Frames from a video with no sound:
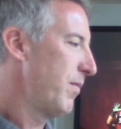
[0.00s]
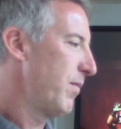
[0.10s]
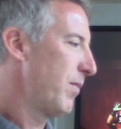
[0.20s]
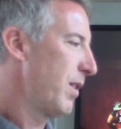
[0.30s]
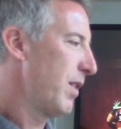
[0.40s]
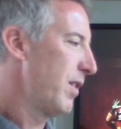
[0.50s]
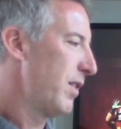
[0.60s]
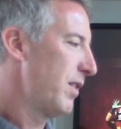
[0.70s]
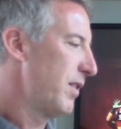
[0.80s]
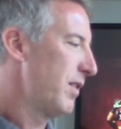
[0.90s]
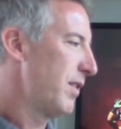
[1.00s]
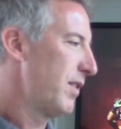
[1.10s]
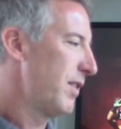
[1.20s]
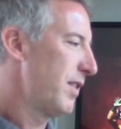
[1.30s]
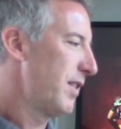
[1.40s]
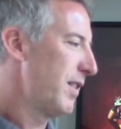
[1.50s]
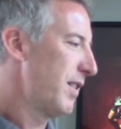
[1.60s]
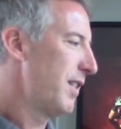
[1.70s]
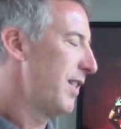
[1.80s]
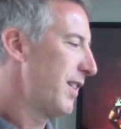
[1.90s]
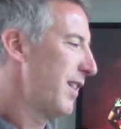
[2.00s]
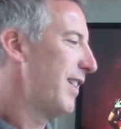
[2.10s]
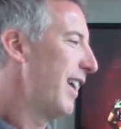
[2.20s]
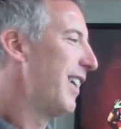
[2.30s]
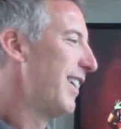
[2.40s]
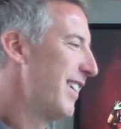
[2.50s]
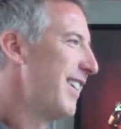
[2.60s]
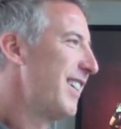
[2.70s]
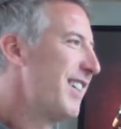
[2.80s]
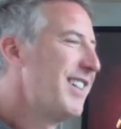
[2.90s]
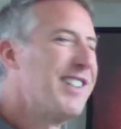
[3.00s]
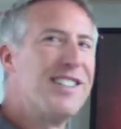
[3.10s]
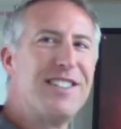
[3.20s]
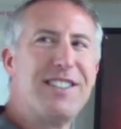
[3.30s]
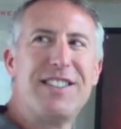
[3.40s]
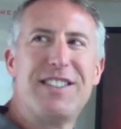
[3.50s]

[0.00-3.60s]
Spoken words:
[no speech]